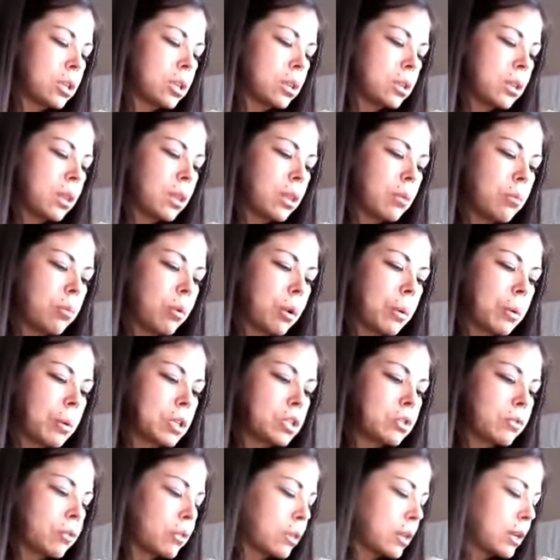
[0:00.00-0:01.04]
Then the boy
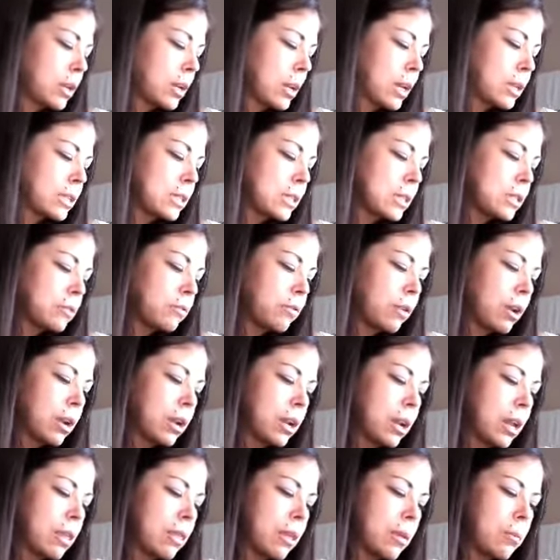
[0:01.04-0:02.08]
wished for the nicest
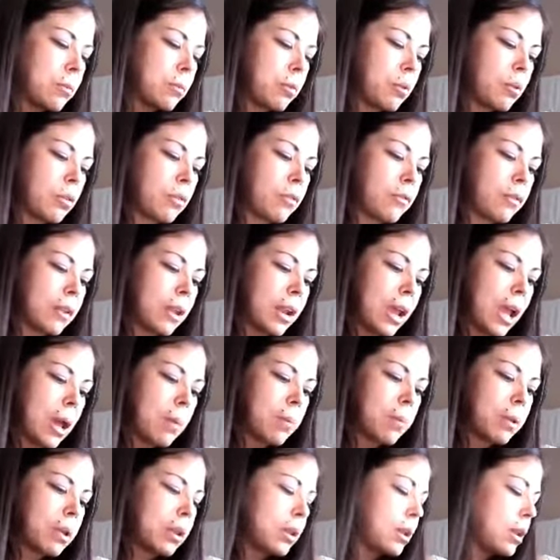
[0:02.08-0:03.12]
friend, and then poof, it
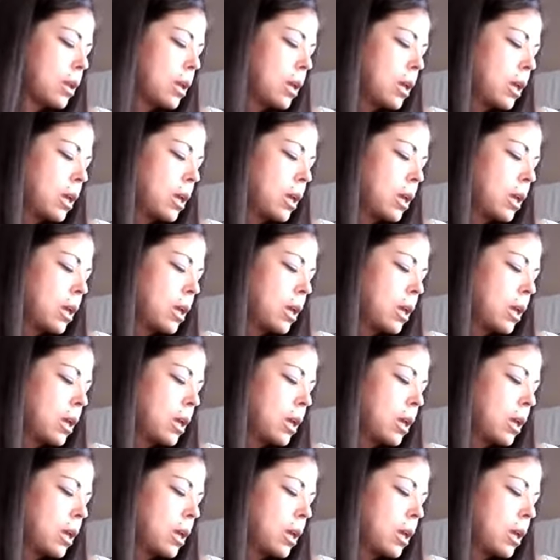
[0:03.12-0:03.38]
happened.